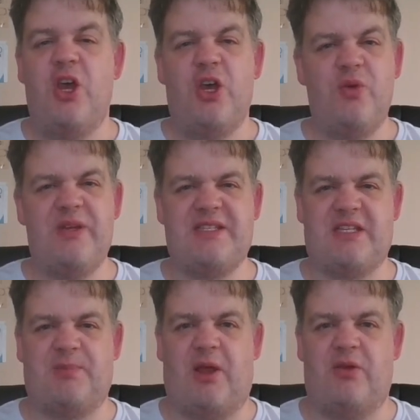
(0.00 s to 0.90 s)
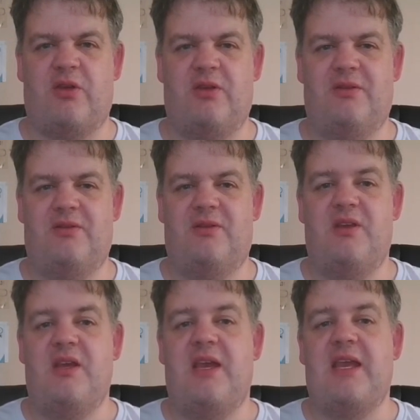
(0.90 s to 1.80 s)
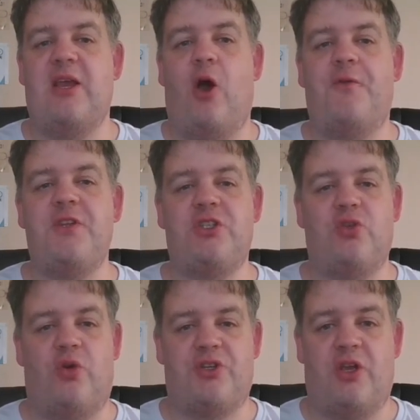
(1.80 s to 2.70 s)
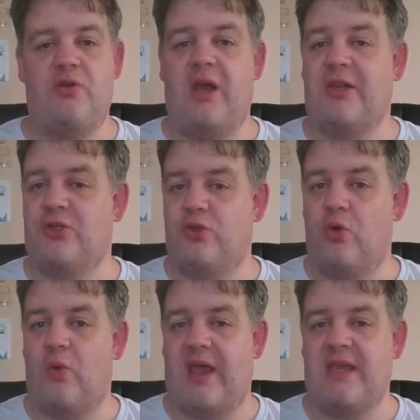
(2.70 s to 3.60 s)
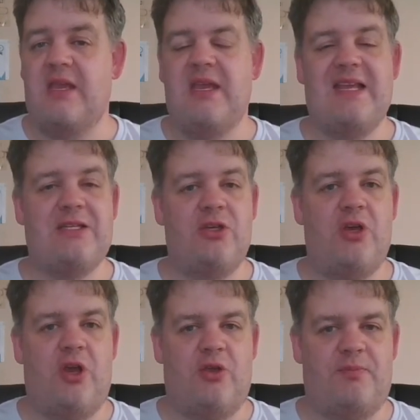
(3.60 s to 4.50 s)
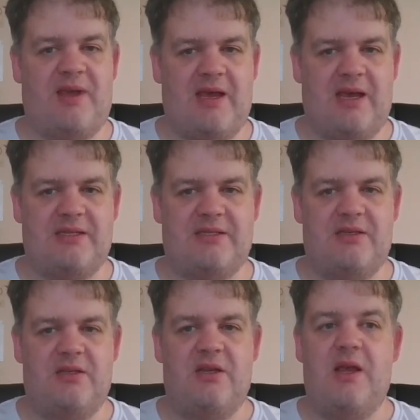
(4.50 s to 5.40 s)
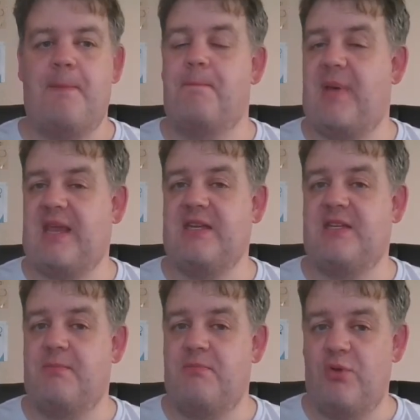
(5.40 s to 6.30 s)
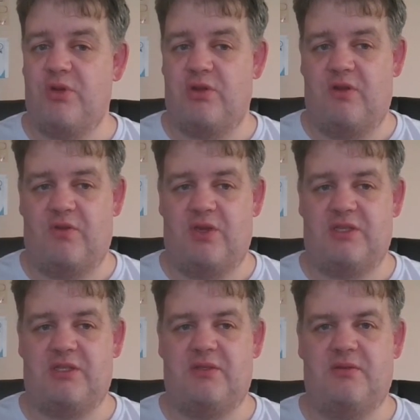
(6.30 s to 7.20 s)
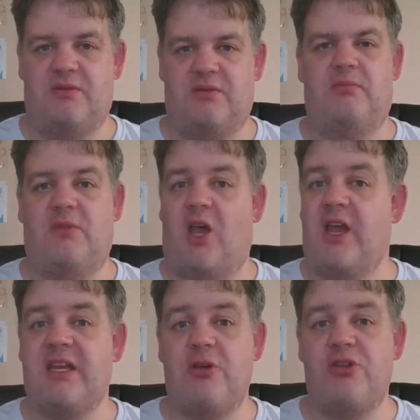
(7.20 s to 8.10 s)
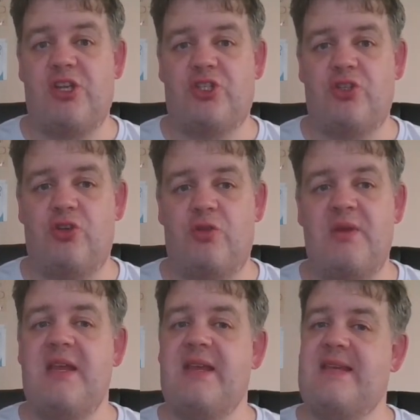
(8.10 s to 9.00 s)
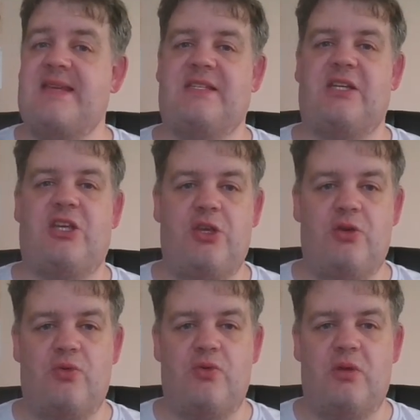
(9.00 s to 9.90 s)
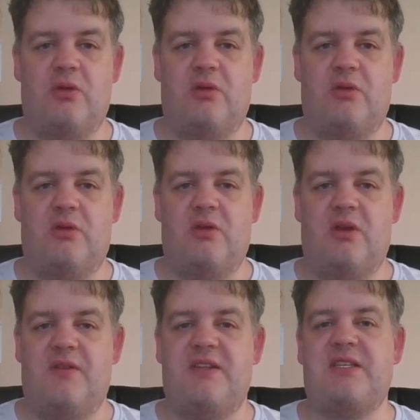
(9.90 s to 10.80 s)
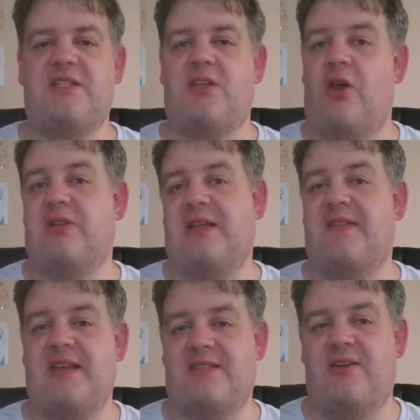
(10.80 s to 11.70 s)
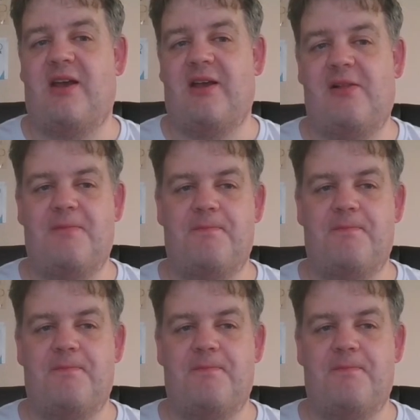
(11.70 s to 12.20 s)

Who is this bloke? He offers Georgiou a doorway into her own past, back into the mirror universe. I can only assume he is a Q. This is totally their style.